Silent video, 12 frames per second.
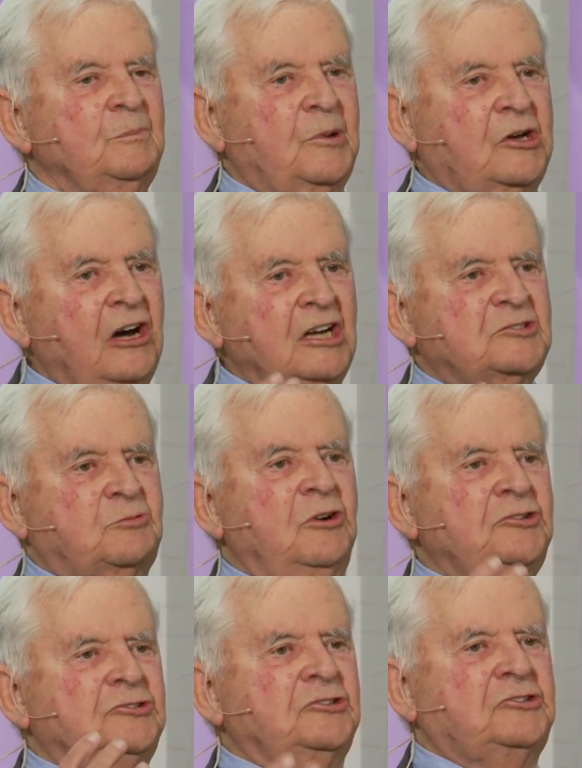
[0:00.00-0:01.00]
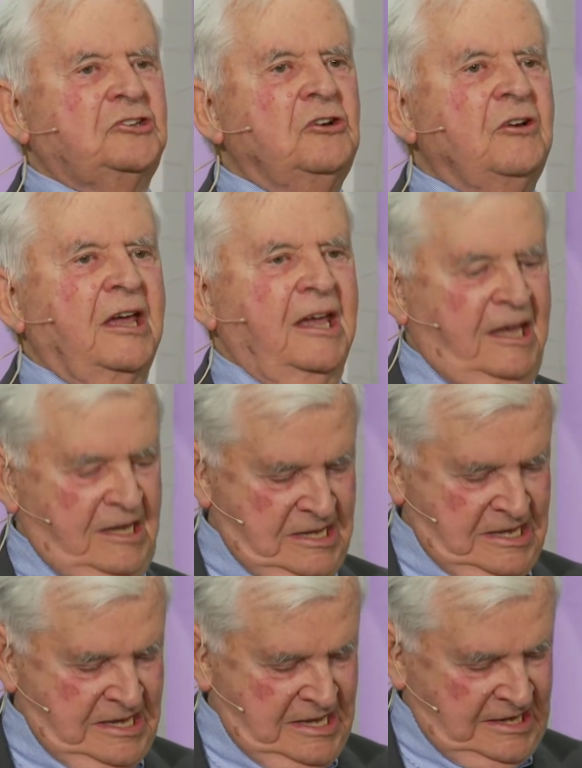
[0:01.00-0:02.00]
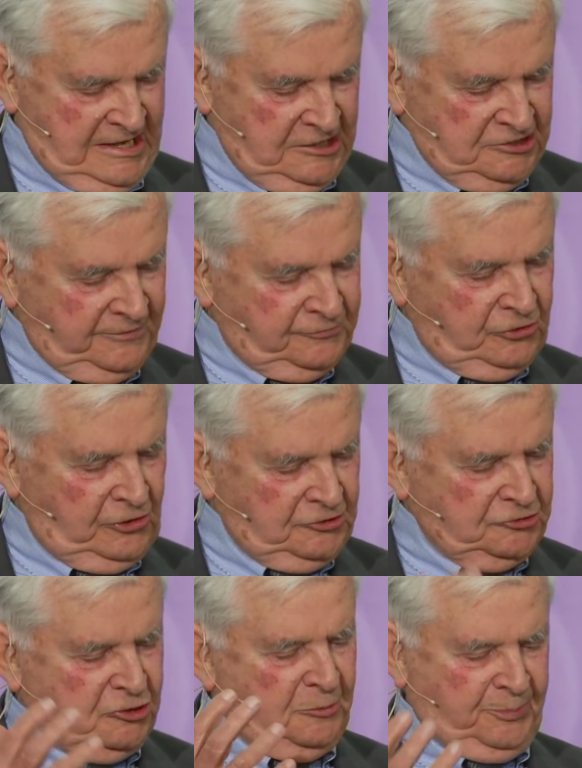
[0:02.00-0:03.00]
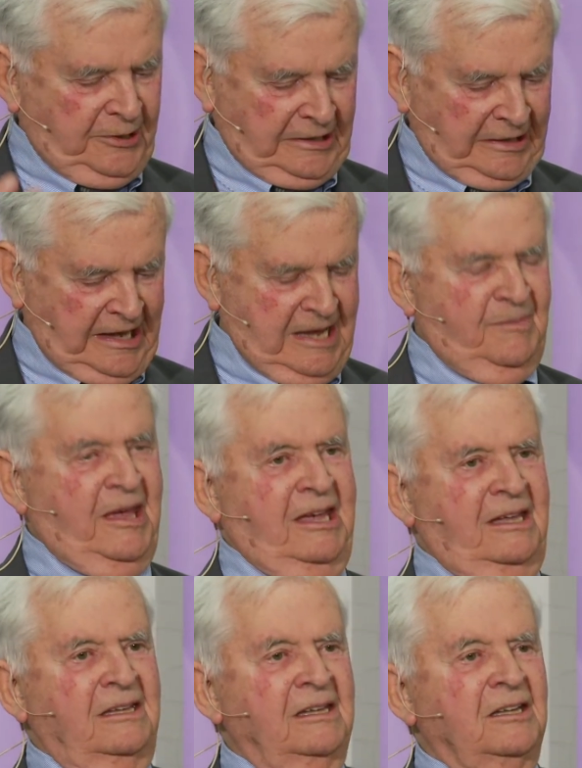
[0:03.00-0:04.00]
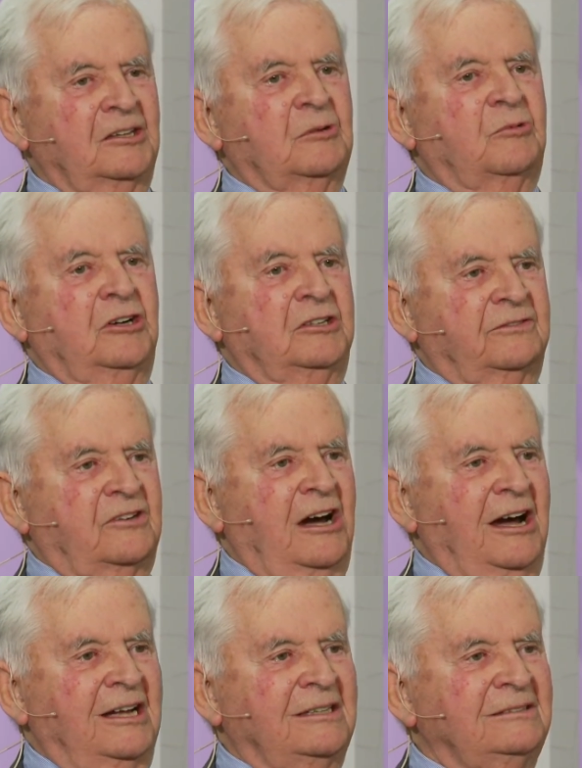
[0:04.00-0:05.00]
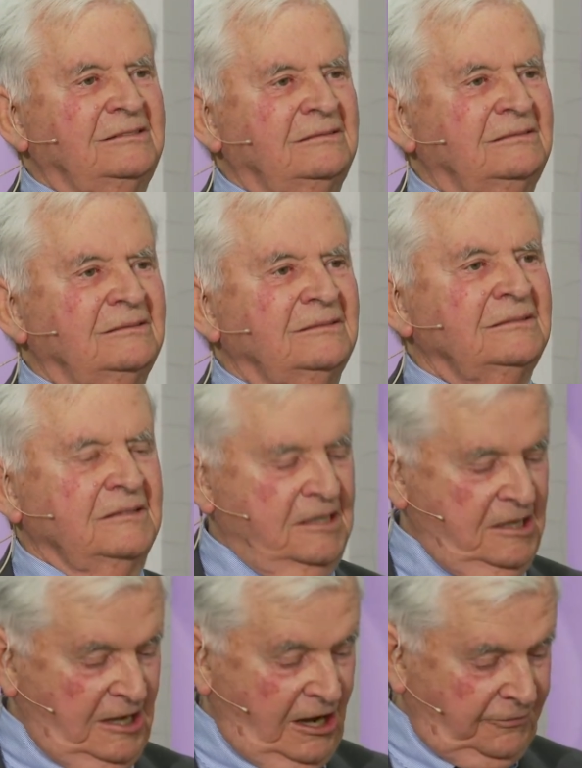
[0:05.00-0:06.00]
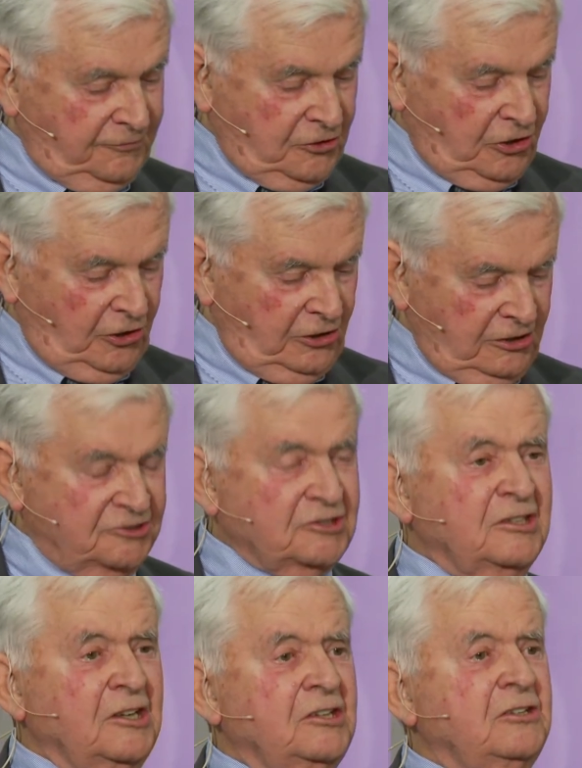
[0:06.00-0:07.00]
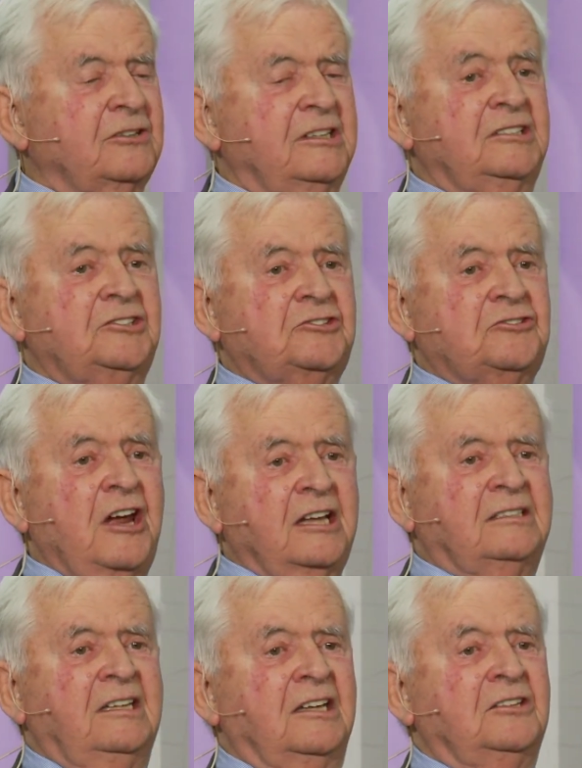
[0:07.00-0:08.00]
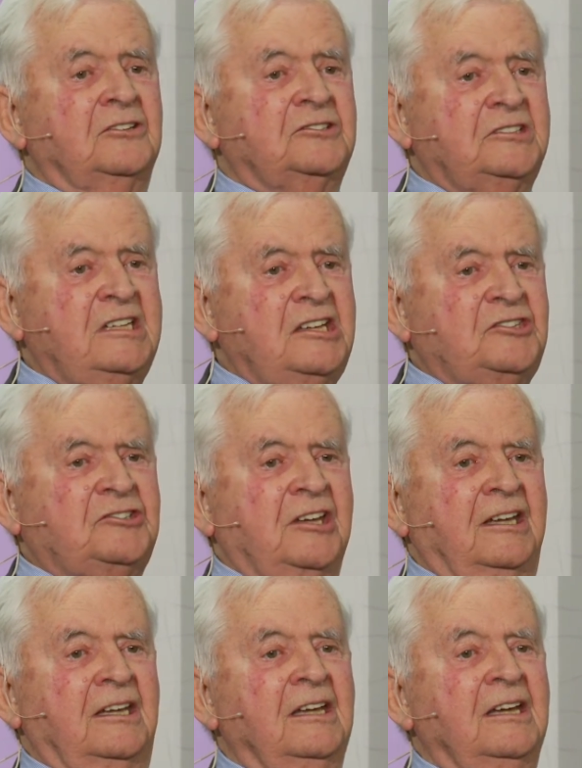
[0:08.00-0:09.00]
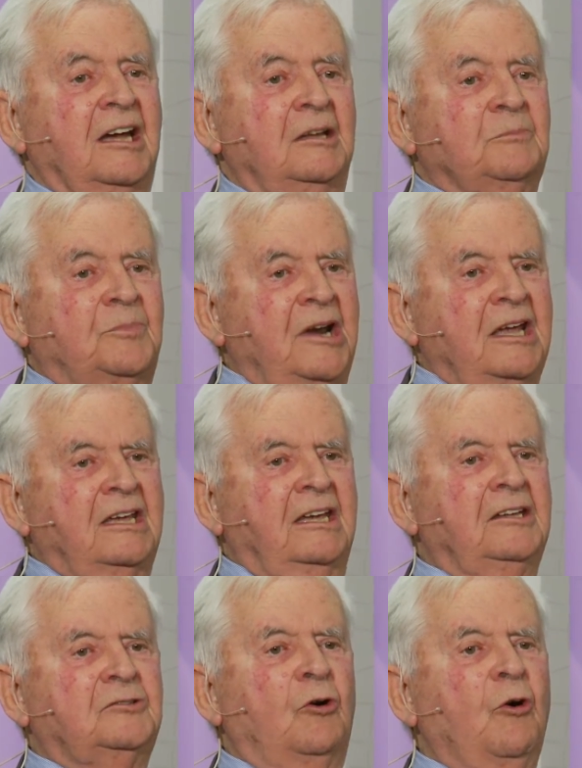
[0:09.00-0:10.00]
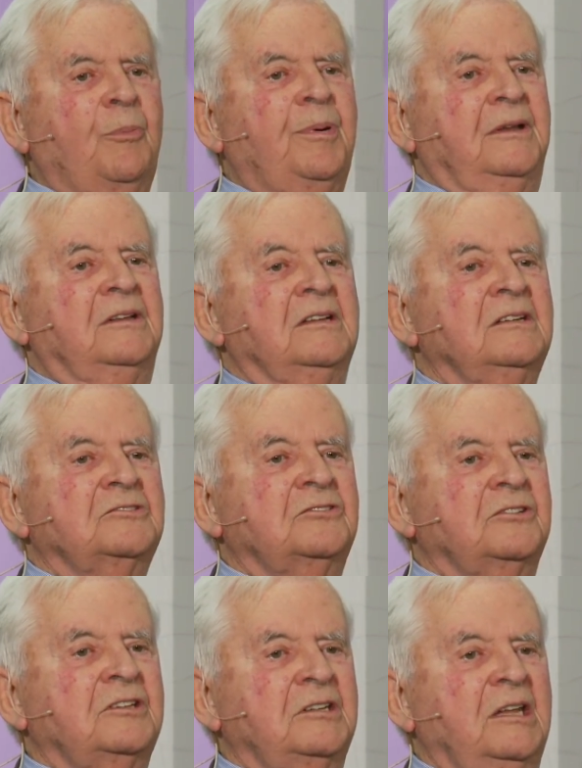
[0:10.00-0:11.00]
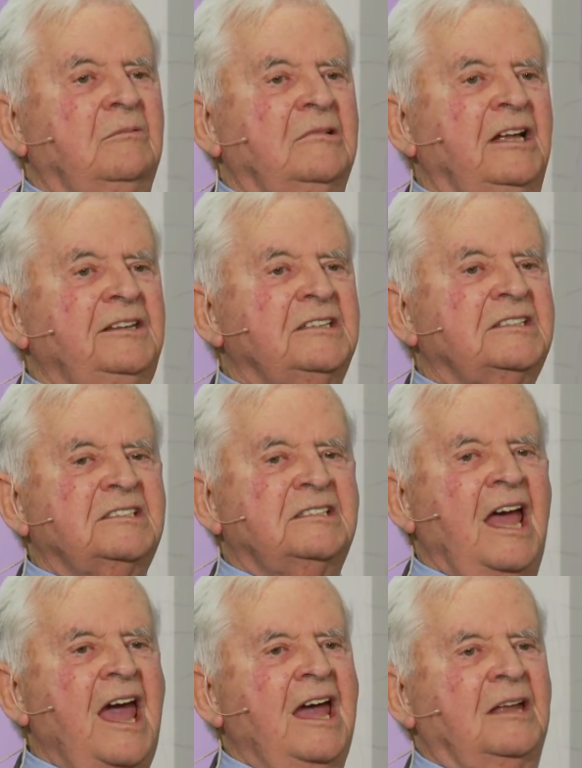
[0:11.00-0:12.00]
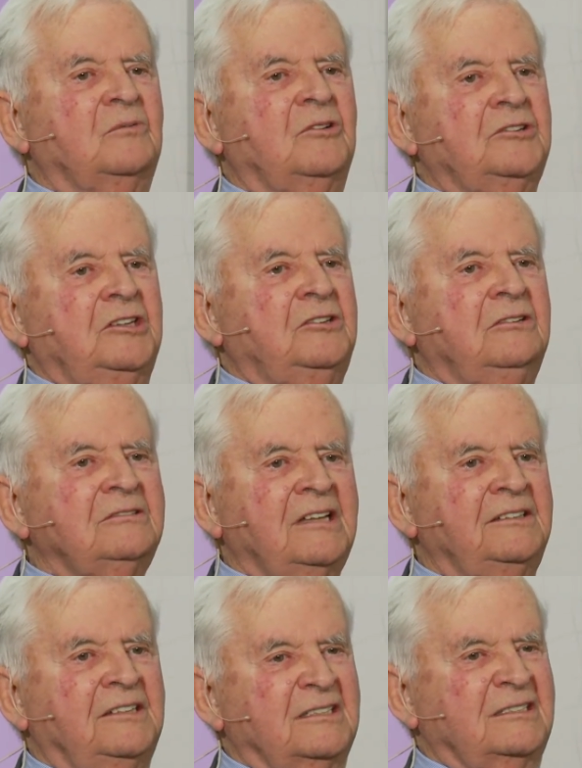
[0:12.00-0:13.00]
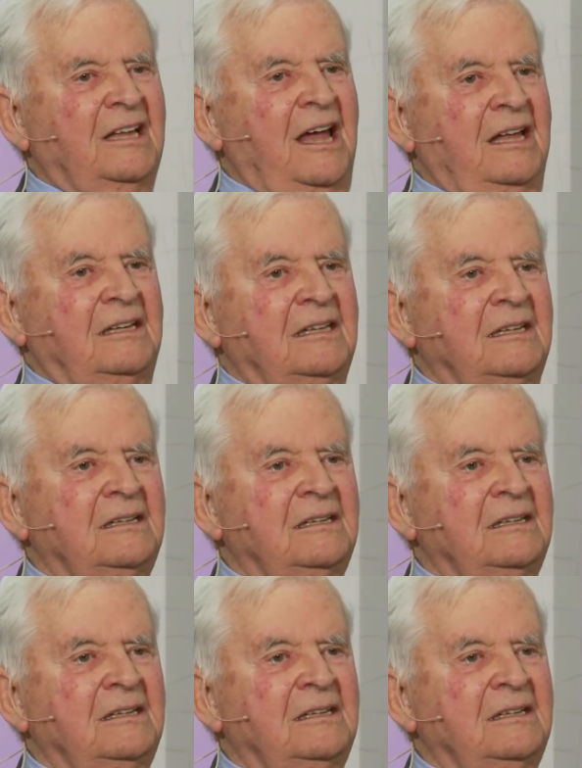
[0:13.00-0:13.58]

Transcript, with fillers: because what you're doing is, of course, you're proclaiming the Word of God. Of course, you're instructing, you're teaching, and breaking it open so that they will understand what they don't understand.